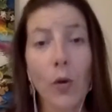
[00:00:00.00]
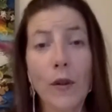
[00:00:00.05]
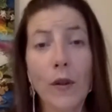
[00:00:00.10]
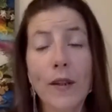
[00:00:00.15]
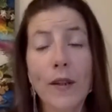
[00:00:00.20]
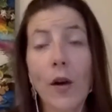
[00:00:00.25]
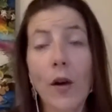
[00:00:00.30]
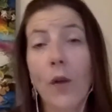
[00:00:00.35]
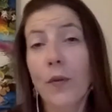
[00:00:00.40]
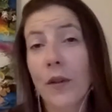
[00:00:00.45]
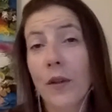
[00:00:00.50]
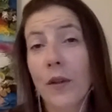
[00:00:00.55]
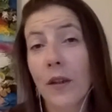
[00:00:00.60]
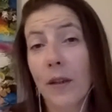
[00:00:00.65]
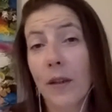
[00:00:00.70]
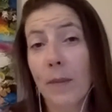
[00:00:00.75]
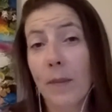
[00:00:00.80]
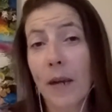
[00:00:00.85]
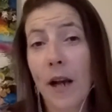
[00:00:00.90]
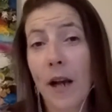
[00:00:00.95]
because it
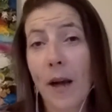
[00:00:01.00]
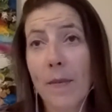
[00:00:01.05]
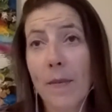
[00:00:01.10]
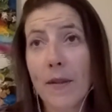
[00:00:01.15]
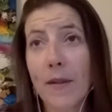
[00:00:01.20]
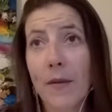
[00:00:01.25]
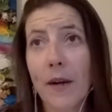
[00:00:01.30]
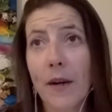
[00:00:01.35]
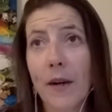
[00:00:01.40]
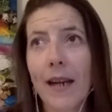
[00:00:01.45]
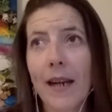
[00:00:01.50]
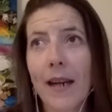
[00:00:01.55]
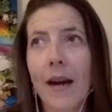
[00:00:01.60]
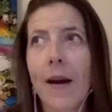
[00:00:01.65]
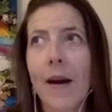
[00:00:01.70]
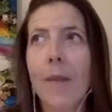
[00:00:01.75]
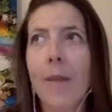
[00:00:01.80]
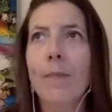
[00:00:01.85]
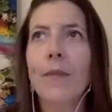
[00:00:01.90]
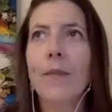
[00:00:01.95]
often becomes a very
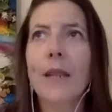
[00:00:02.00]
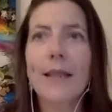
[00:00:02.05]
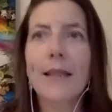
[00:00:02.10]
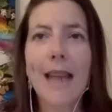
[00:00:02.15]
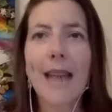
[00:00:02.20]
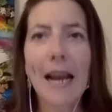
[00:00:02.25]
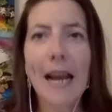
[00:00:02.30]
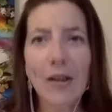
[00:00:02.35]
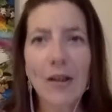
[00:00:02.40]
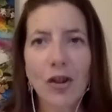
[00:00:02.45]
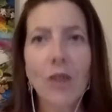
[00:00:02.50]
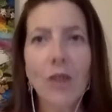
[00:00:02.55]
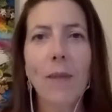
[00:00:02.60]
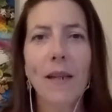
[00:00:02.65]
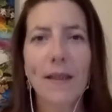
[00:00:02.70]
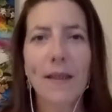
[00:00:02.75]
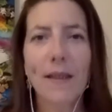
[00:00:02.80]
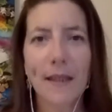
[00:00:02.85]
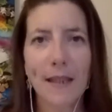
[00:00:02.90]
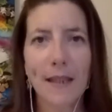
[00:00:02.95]

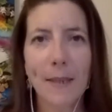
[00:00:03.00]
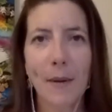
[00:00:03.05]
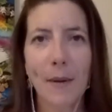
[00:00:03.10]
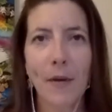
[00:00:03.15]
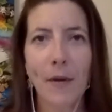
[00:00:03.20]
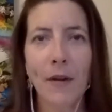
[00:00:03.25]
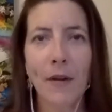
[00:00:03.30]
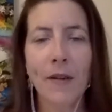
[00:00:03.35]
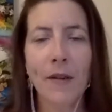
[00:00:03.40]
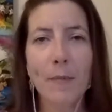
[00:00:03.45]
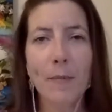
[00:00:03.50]
tension-based experience.